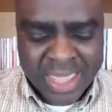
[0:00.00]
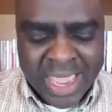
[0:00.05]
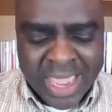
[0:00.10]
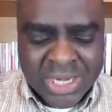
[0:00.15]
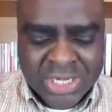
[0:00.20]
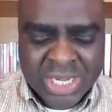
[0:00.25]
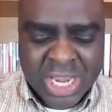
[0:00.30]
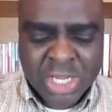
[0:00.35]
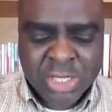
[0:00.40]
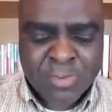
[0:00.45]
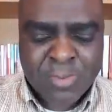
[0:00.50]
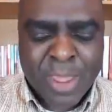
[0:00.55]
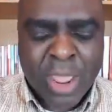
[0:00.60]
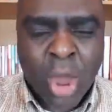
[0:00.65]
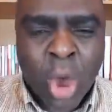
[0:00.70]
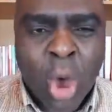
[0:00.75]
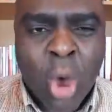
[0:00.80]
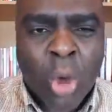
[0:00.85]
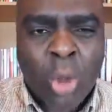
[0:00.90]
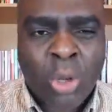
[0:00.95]
He says,
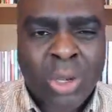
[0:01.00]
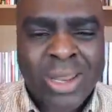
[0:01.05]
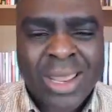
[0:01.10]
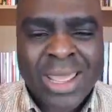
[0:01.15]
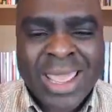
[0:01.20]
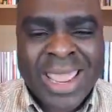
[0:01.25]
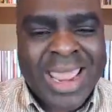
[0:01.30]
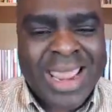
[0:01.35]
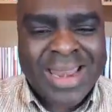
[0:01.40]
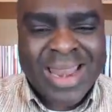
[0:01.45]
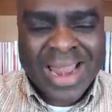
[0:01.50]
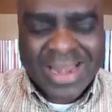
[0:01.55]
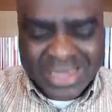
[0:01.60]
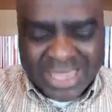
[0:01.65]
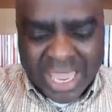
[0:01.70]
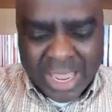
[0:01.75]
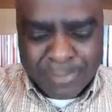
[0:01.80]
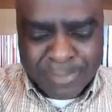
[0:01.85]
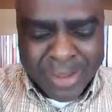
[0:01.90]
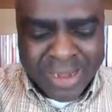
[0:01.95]
Behold, he
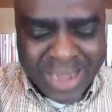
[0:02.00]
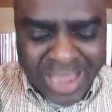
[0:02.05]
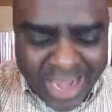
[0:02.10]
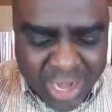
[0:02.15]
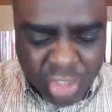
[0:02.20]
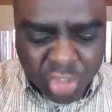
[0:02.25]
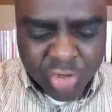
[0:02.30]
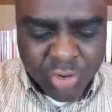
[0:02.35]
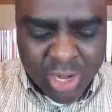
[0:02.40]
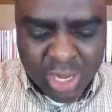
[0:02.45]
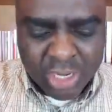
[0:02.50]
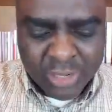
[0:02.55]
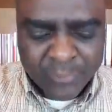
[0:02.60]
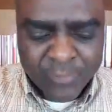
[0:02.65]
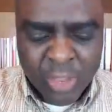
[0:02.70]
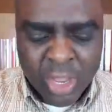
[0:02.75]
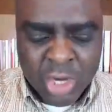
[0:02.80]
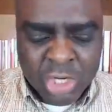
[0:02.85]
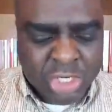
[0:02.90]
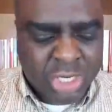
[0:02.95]
that keepeth
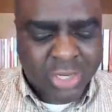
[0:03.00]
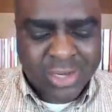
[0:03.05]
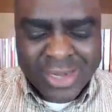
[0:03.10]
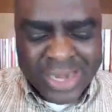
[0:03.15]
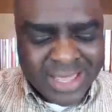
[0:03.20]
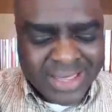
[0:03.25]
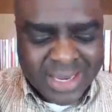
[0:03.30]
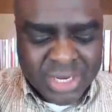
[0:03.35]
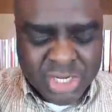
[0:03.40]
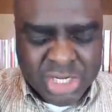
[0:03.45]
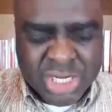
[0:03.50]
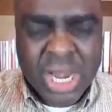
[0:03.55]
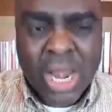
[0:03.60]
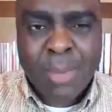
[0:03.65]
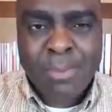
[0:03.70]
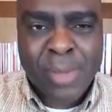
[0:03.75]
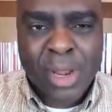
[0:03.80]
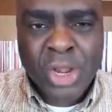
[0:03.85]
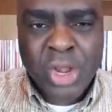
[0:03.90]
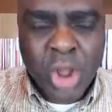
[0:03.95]
Israel shall neither
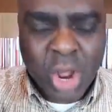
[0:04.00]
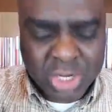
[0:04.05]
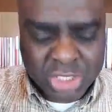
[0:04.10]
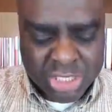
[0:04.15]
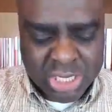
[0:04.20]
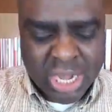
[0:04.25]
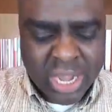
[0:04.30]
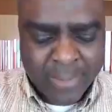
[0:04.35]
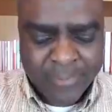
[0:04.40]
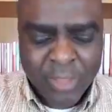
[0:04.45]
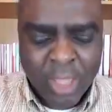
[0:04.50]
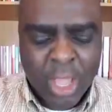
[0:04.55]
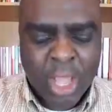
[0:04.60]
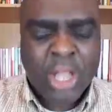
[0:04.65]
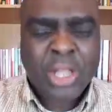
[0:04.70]
slumber nor sleep.